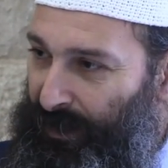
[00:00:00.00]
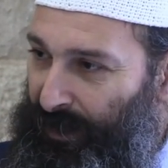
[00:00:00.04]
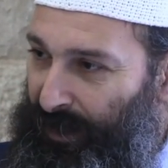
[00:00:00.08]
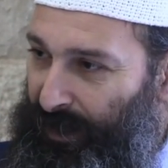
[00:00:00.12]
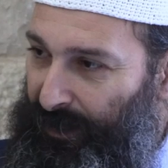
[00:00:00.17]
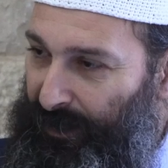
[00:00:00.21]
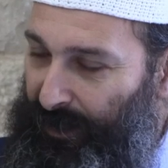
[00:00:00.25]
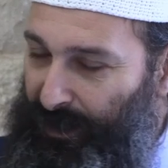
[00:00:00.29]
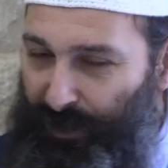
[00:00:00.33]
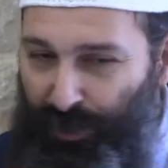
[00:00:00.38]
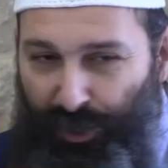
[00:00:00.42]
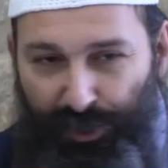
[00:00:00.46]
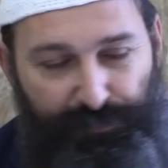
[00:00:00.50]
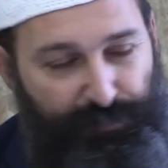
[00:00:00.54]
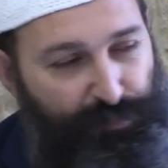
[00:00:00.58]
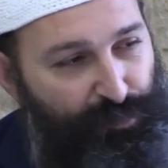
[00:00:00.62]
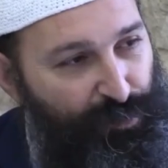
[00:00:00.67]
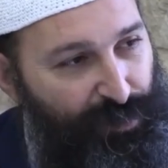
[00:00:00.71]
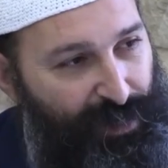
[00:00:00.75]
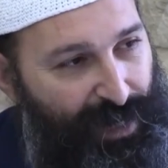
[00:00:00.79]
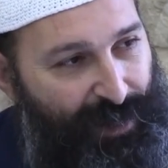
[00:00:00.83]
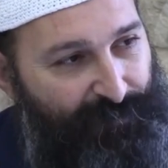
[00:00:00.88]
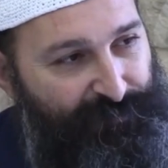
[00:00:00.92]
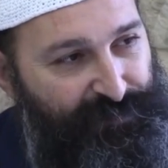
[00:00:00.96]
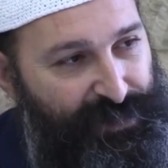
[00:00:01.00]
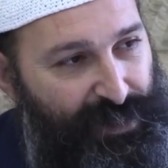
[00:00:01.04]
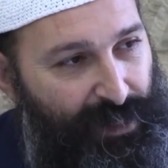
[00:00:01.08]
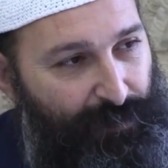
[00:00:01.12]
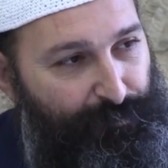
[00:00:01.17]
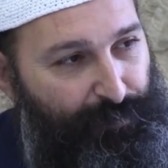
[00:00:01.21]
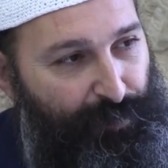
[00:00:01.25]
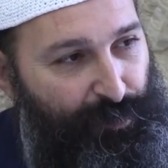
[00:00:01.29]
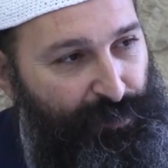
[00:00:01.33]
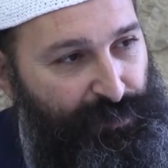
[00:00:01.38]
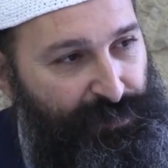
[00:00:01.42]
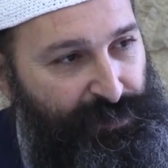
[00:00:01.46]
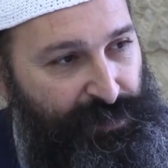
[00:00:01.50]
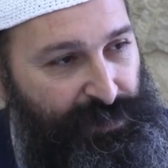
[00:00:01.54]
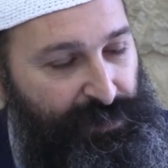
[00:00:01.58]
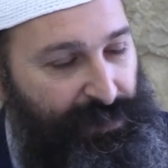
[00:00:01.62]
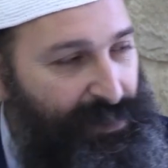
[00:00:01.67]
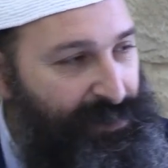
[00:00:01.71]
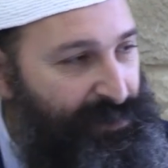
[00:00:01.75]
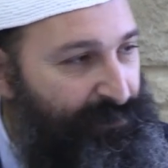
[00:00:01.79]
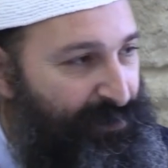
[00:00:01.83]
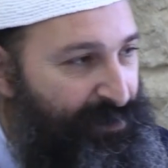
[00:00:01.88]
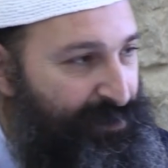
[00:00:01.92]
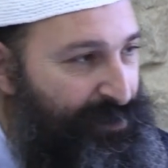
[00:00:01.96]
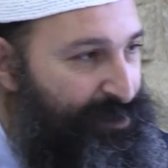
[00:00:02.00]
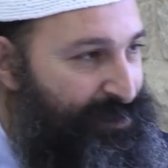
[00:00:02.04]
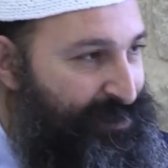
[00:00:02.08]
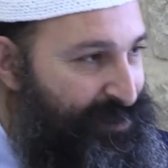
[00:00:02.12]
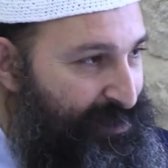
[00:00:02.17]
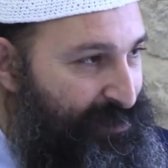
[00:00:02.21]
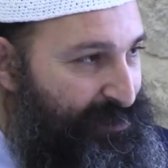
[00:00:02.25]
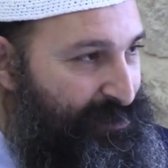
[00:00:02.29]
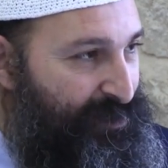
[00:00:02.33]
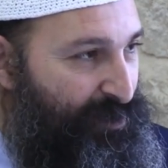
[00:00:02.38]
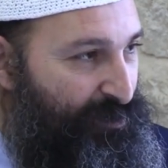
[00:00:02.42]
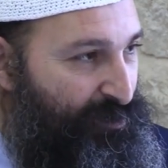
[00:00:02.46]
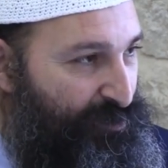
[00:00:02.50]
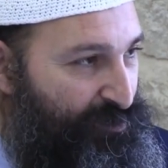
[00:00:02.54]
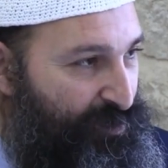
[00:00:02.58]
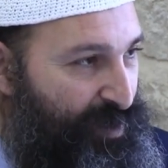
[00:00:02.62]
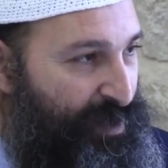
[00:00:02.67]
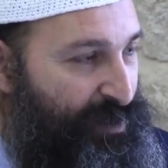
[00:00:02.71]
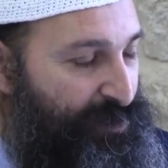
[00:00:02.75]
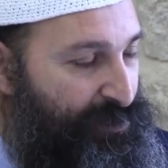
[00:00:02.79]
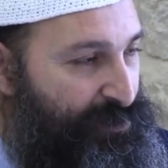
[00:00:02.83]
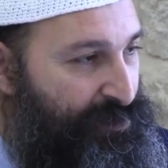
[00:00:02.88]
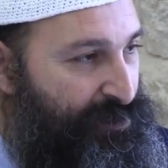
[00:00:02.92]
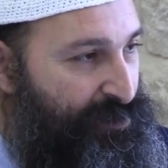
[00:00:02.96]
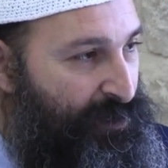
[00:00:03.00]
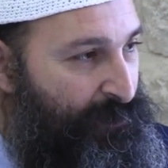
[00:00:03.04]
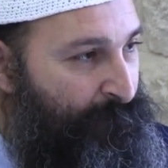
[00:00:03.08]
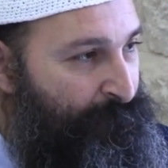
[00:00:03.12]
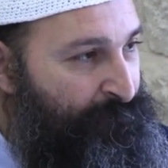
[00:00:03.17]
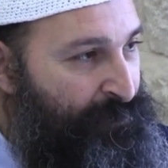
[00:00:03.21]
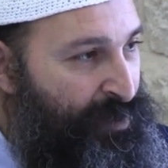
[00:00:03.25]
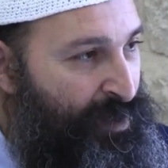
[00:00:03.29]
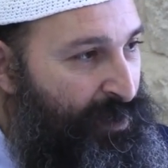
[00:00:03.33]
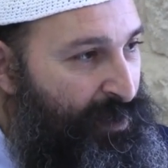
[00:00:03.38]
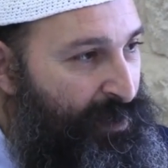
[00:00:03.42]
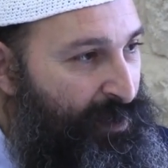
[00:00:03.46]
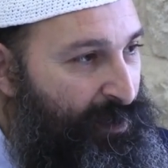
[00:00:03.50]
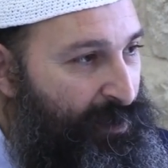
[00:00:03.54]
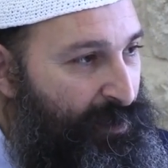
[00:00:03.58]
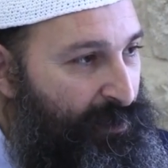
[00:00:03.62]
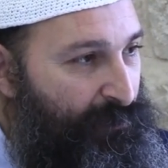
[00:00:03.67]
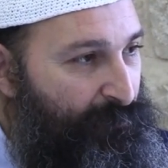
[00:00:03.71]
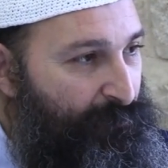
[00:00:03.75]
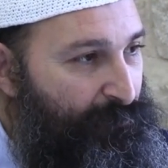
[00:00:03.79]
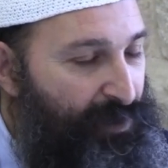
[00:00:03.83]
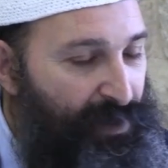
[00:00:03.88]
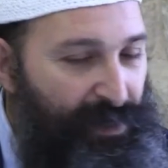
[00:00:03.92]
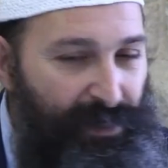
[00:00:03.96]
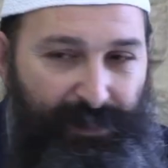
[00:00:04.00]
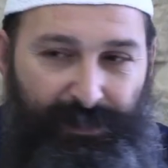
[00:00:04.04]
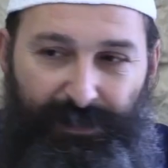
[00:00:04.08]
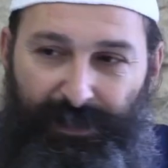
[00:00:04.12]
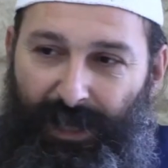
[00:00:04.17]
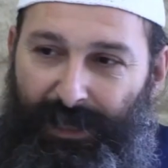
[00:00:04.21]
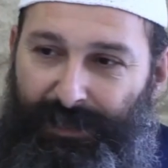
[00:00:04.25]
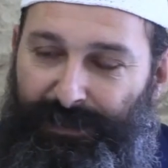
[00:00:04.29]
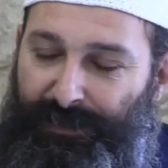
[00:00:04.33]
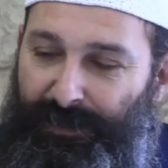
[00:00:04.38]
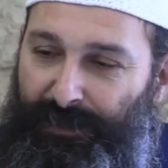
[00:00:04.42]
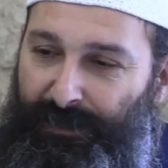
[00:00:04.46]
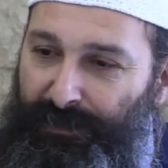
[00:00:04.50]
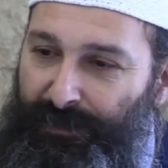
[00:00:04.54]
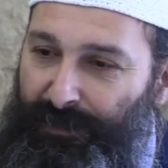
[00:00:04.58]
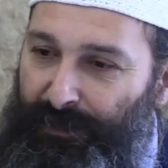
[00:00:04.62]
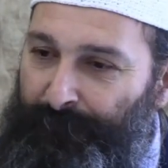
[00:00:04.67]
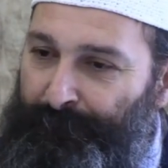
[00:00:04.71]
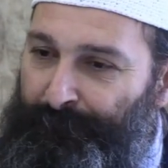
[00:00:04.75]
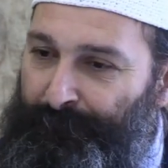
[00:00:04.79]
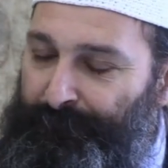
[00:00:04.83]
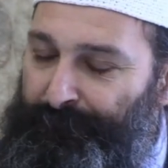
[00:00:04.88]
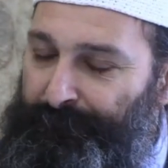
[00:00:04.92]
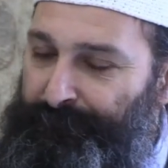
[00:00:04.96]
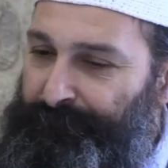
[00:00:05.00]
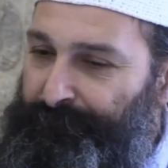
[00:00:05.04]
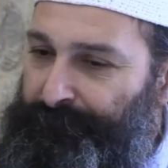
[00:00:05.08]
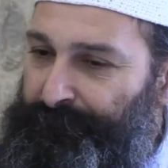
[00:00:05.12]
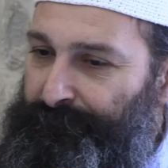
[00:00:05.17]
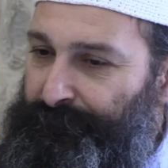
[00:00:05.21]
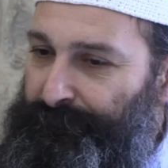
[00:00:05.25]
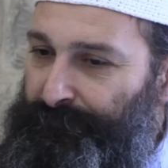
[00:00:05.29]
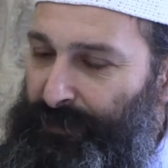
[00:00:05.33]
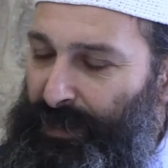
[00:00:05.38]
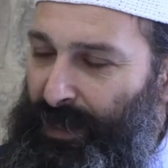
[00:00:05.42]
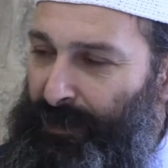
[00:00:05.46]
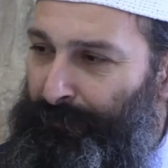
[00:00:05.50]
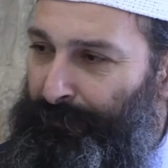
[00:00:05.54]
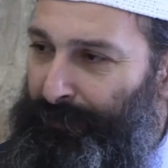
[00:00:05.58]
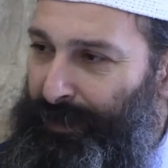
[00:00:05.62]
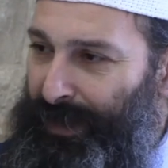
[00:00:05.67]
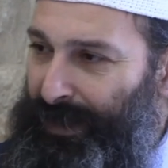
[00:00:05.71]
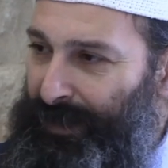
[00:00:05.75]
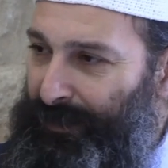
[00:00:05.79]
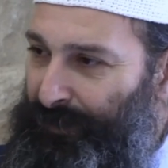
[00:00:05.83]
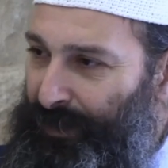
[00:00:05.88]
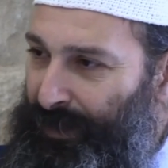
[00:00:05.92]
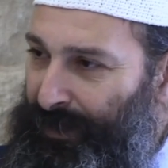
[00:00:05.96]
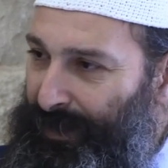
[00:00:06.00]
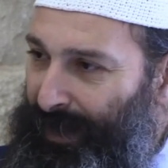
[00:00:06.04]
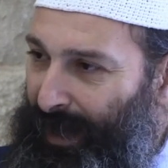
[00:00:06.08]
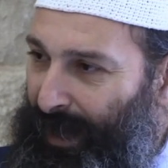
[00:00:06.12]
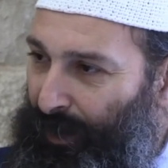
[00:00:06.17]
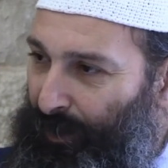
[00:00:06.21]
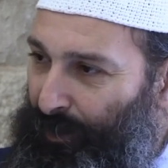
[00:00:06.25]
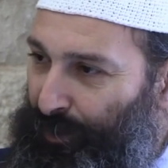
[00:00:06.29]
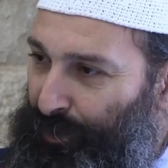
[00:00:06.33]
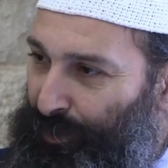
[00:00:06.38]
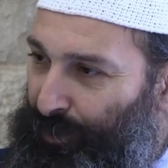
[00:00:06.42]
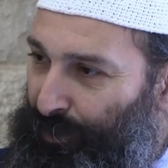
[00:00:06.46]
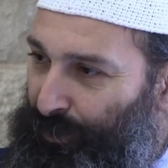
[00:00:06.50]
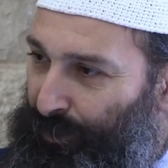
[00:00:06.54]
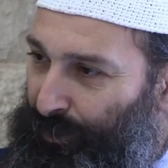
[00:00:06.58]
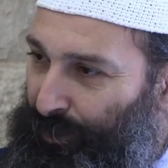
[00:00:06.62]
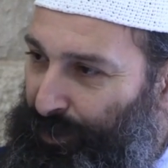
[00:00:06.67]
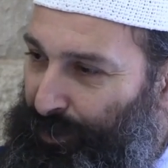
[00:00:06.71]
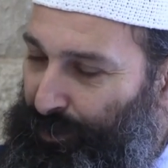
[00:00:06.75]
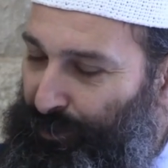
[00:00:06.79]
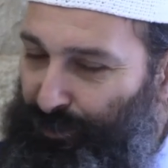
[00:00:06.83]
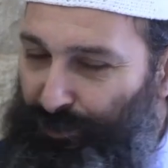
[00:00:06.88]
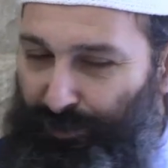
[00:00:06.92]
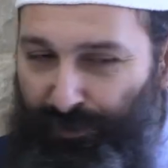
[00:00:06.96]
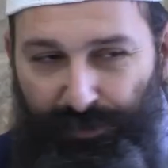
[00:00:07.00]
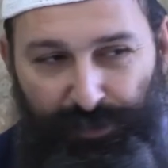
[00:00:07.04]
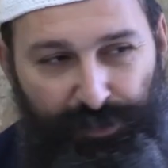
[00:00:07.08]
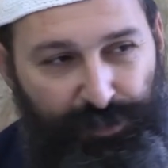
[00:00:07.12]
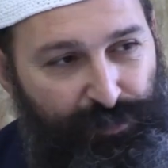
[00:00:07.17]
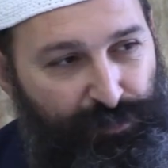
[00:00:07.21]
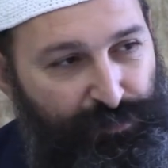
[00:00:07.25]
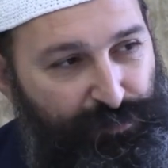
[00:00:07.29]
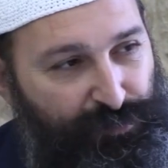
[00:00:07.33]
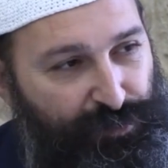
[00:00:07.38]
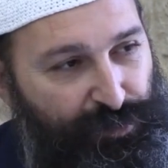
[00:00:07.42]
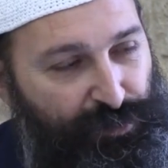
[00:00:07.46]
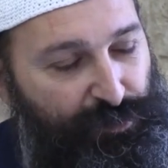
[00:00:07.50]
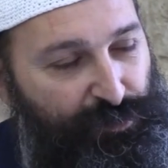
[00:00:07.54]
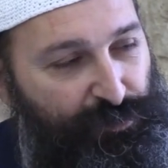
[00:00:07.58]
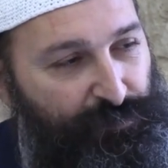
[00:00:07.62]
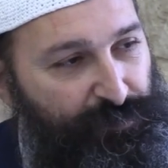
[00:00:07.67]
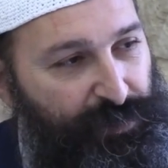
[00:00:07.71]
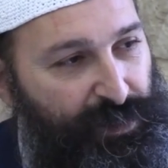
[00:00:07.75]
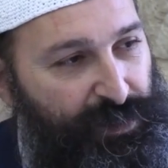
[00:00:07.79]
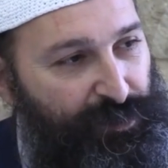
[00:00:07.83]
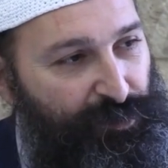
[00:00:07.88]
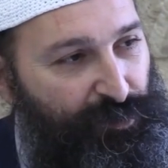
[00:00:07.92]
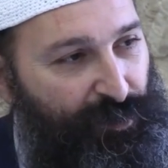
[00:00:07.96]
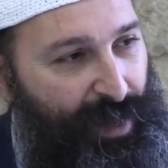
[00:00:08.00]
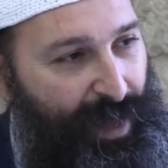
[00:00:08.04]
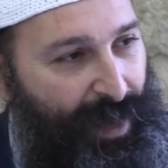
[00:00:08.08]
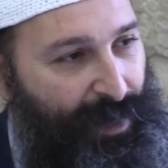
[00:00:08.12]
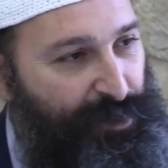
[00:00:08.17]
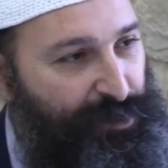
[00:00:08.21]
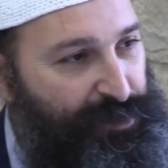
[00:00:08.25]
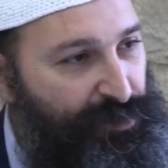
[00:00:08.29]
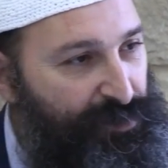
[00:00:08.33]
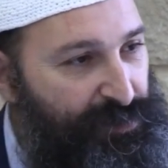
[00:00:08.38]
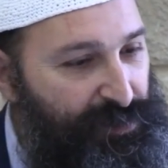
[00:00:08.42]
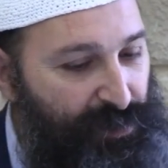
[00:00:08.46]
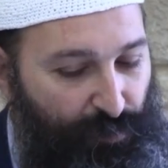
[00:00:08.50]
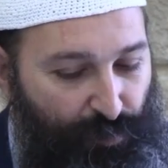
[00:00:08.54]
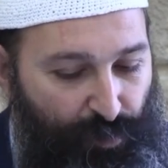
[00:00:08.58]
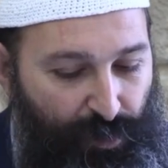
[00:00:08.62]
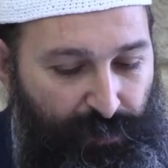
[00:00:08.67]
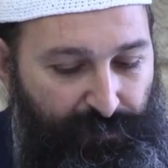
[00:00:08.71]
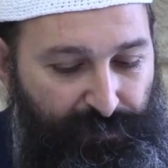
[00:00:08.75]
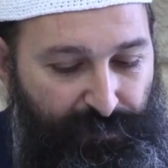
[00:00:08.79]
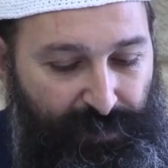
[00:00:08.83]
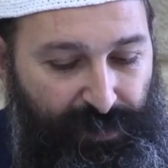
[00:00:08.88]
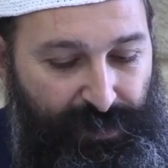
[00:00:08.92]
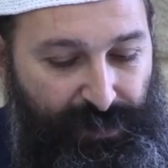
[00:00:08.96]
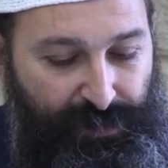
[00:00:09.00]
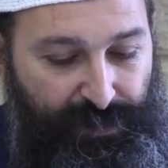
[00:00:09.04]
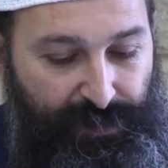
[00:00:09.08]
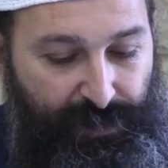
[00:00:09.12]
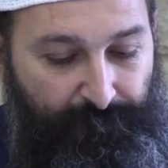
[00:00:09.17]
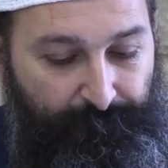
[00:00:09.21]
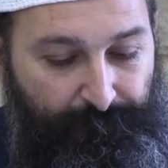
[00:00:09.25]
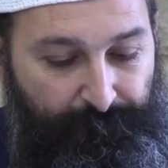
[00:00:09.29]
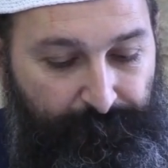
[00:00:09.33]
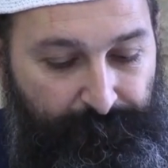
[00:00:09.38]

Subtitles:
And the Kadosh Baruch Hu loves that person. It doesn't mean the sins are erased, but it doesn't mean that now you're doomed and your actions are worthless.